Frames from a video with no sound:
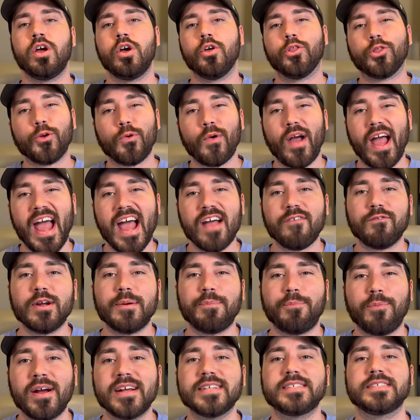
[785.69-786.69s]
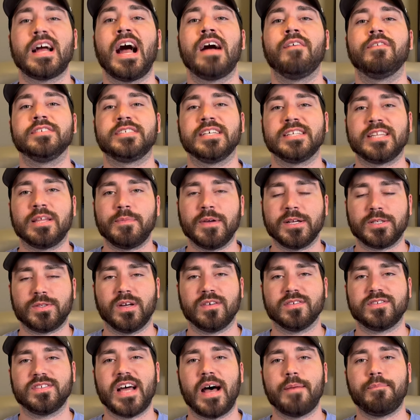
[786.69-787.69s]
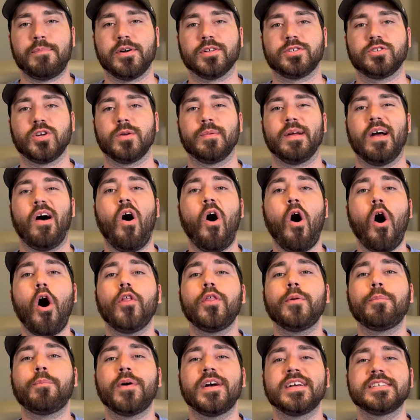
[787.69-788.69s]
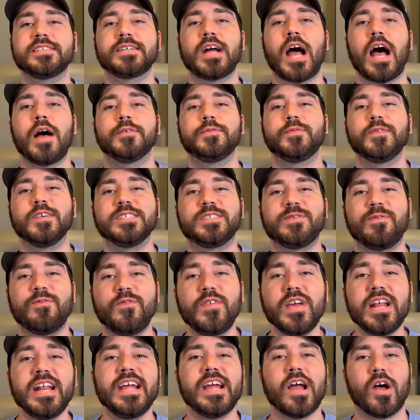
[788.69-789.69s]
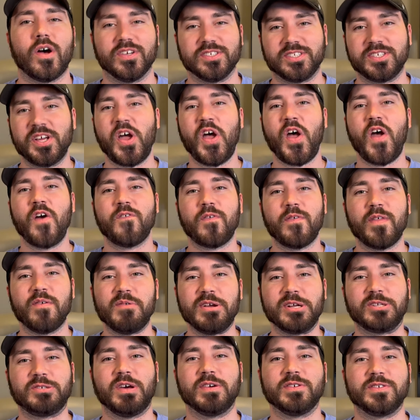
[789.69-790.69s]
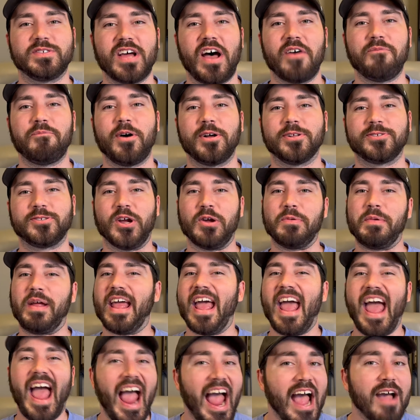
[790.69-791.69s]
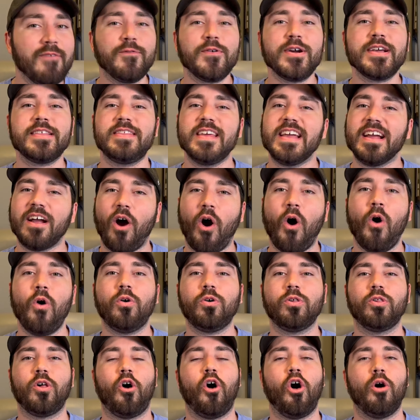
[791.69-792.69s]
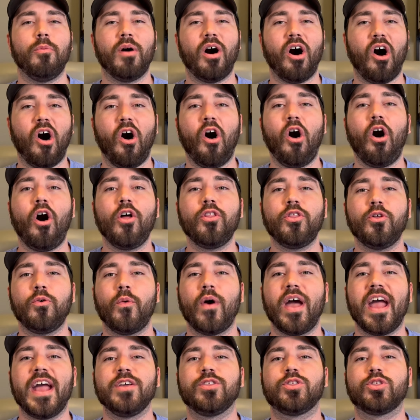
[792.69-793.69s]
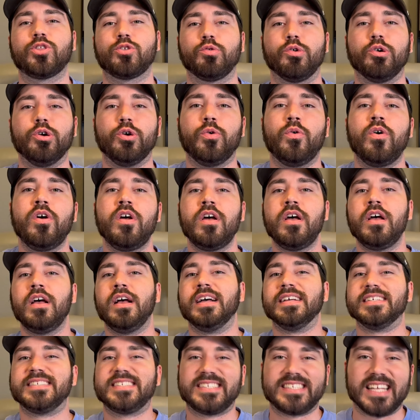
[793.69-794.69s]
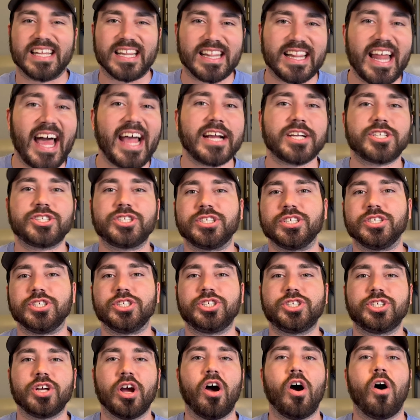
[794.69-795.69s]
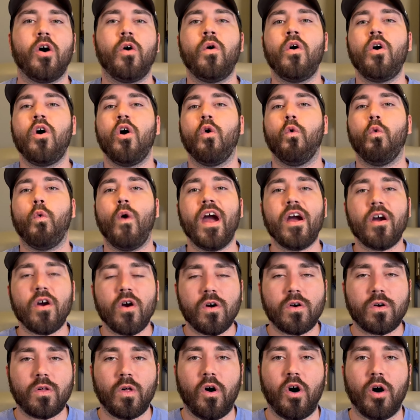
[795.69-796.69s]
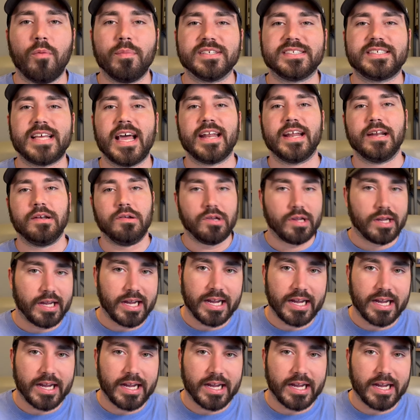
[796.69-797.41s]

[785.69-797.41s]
through every press conference at the Big 12 softball tournament, all the press conference videos for the Big 12 softball tournament, everything Oklahoma all the way through selection show, where Oklahoma's headed,